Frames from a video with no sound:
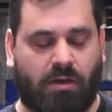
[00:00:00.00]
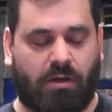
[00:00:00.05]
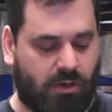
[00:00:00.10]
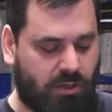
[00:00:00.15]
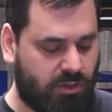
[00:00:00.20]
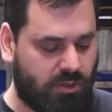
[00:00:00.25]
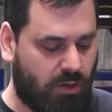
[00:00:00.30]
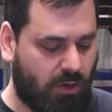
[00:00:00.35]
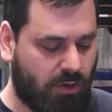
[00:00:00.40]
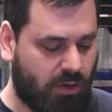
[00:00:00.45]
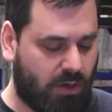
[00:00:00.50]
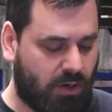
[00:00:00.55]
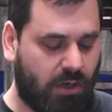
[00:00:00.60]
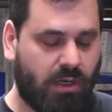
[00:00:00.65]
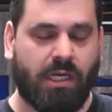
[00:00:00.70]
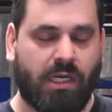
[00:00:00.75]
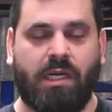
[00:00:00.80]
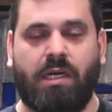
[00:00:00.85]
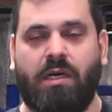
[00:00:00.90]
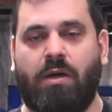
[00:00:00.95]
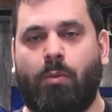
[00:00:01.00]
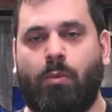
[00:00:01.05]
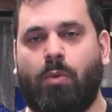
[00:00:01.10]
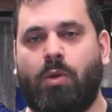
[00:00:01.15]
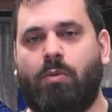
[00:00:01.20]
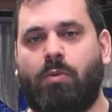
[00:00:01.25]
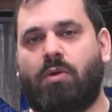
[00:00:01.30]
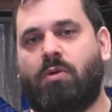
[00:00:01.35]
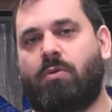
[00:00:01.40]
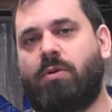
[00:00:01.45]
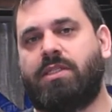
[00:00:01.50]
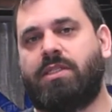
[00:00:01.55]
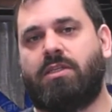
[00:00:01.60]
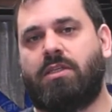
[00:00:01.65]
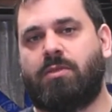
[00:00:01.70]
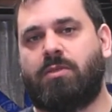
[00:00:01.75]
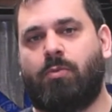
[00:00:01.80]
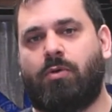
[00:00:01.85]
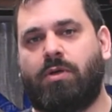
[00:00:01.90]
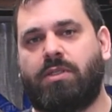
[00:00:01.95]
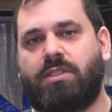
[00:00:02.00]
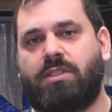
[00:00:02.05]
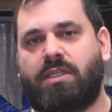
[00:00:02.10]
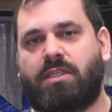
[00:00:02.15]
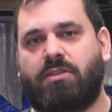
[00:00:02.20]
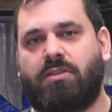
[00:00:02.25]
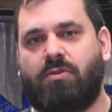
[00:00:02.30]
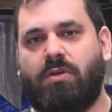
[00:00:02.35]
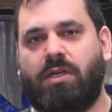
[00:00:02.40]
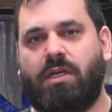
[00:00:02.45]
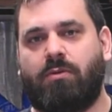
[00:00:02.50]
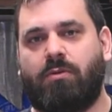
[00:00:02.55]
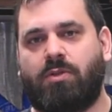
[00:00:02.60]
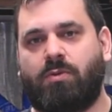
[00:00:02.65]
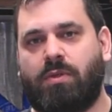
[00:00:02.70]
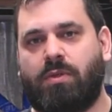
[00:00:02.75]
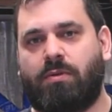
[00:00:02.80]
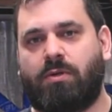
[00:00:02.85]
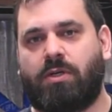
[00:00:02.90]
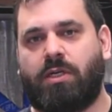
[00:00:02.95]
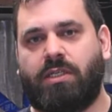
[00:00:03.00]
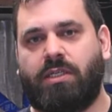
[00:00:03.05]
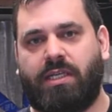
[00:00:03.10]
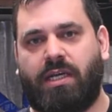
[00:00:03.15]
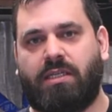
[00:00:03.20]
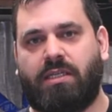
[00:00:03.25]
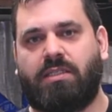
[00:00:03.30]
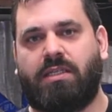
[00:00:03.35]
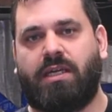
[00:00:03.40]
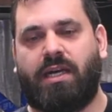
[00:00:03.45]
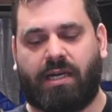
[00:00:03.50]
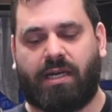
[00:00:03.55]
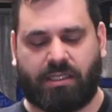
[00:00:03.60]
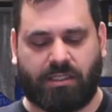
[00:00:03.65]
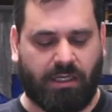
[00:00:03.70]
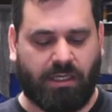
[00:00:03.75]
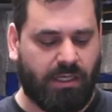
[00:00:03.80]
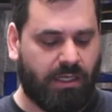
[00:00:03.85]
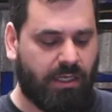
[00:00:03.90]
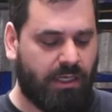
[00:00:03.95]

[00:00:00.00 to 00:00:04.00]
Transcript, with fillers: On a stroker, we would have went to this 0.63, which we were going to test next.